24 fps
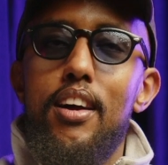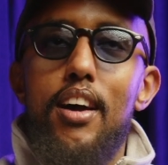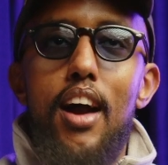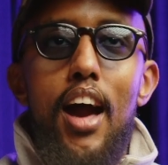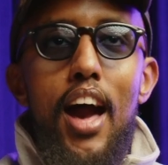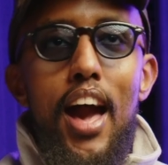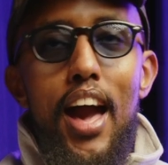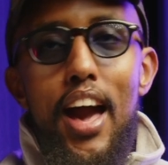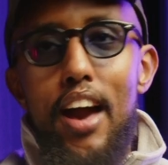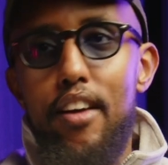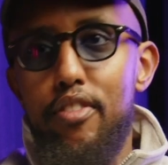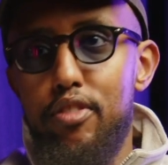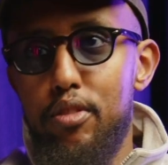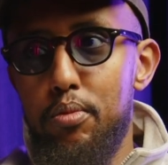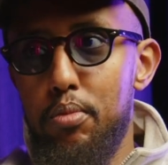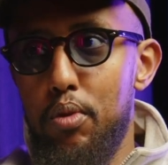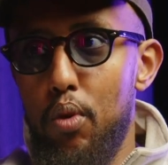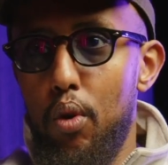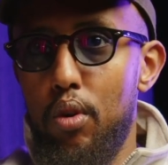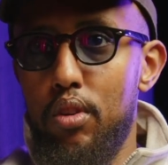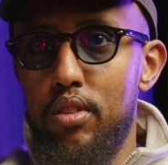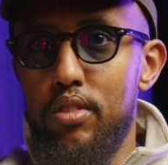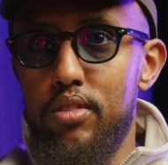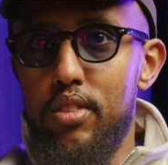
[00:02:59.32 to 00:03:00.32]
I have to be
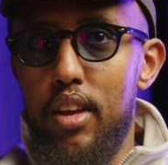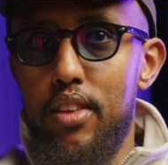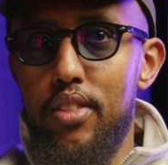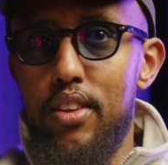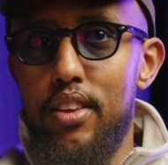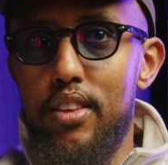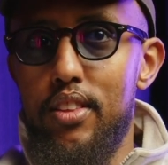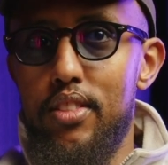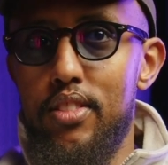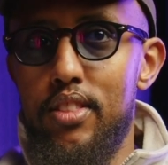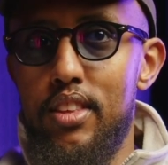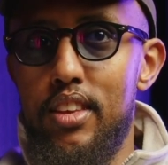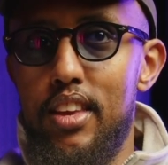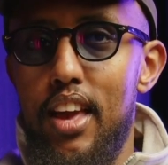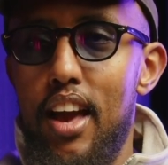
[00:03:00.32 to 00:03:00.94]
honest, I think the